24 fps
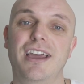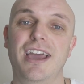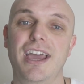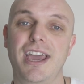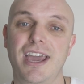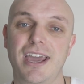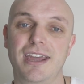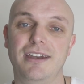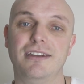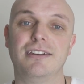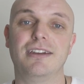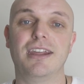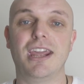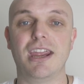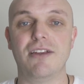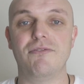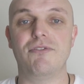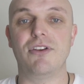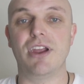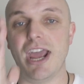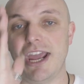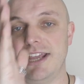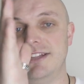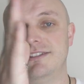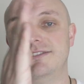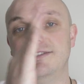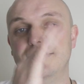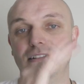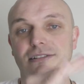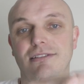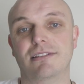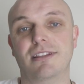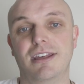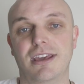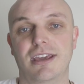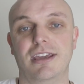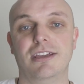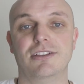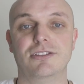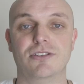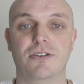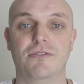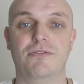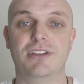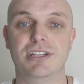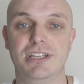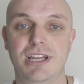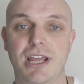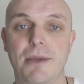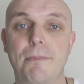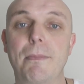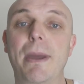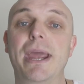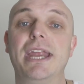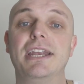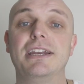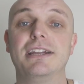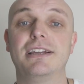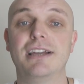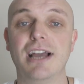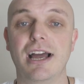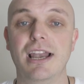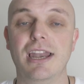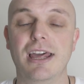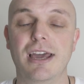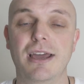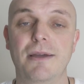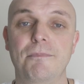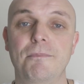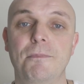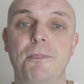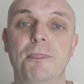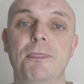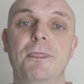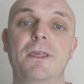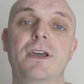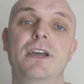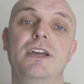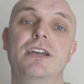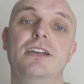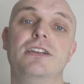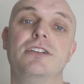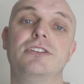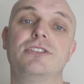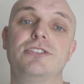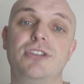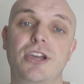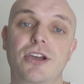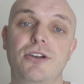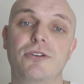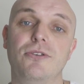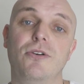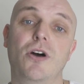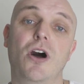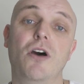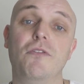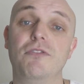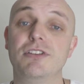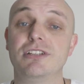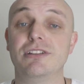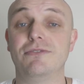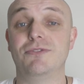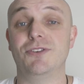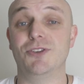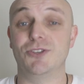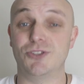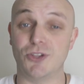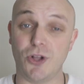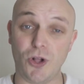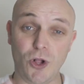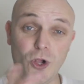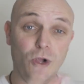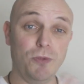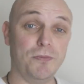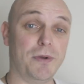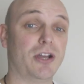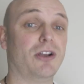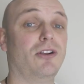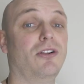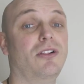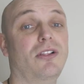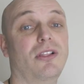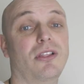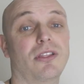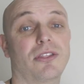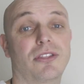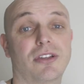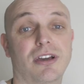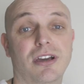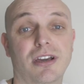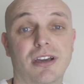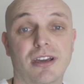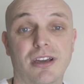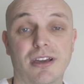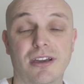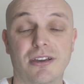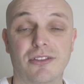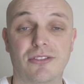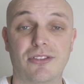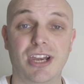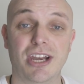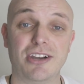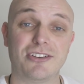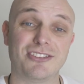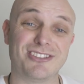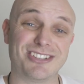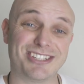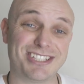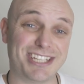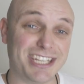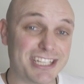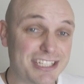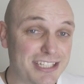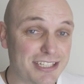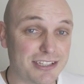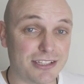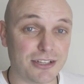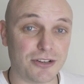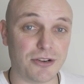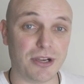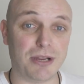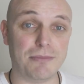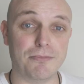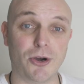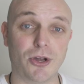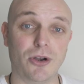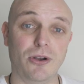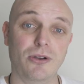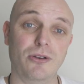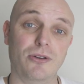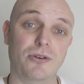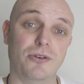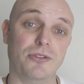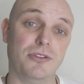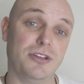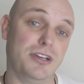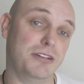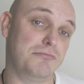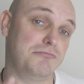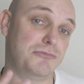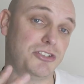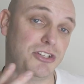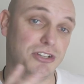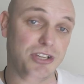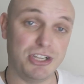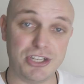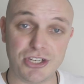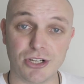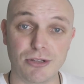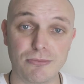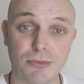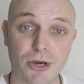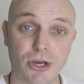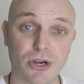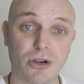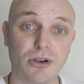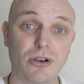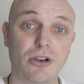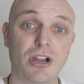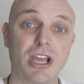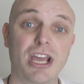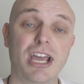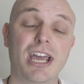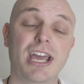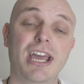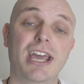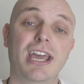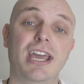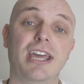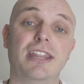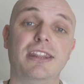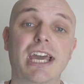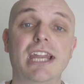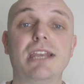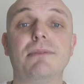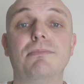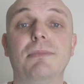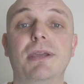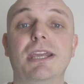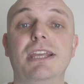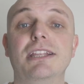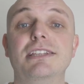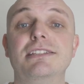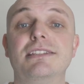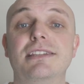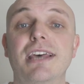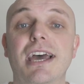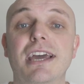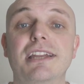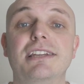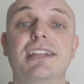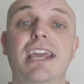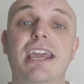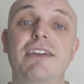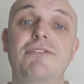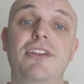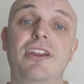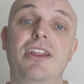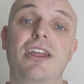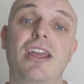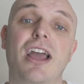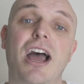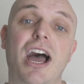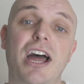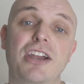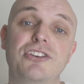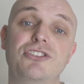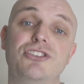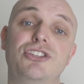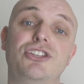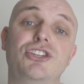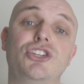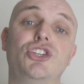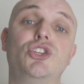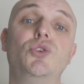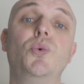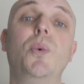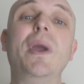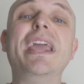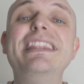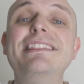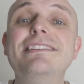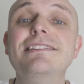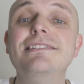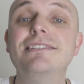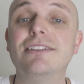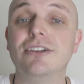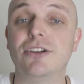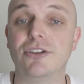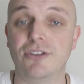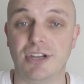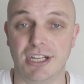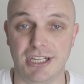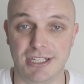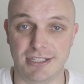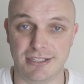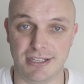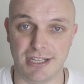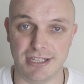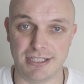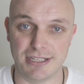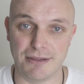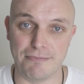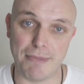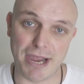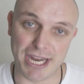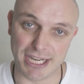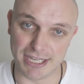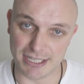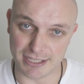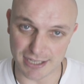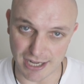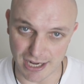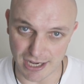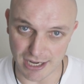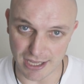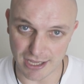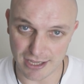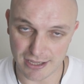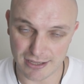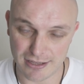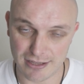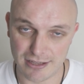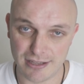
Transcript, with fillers: And every 80, there is obviously a main color. So obviously if you use the old model, the 360 degree model or the traditional model, that means that every 120 degrees there's a main color.